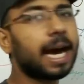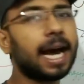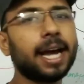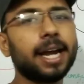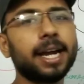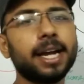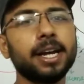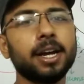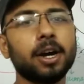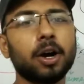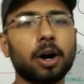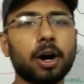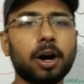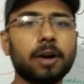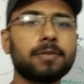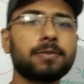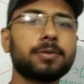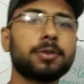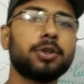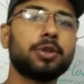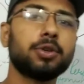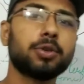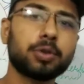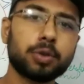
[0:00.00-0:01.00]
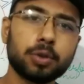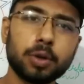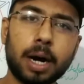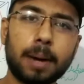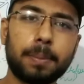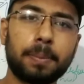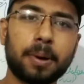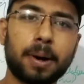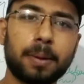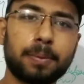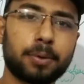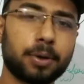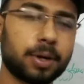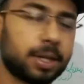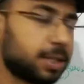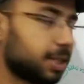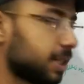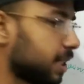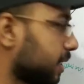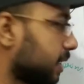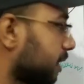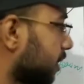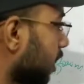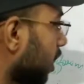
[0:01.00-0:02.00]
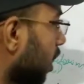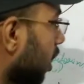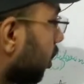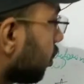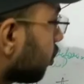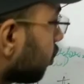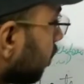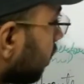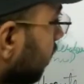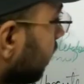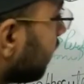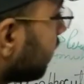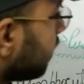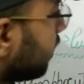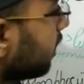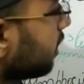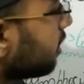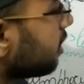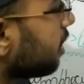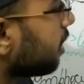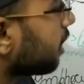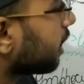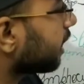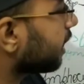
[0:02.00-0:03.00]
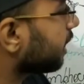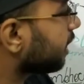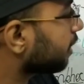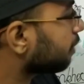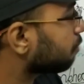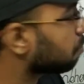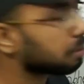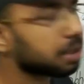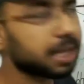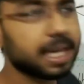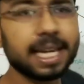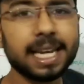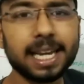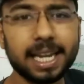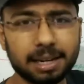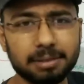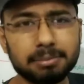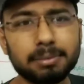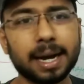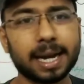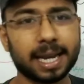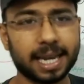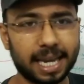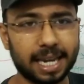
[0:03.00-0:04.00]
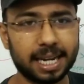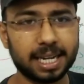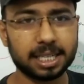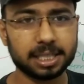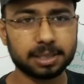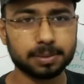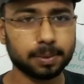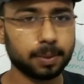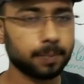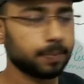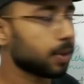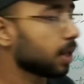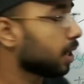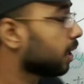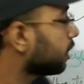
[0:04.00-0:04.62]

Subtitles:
die off due to apoptosis. So this is the killing mechanism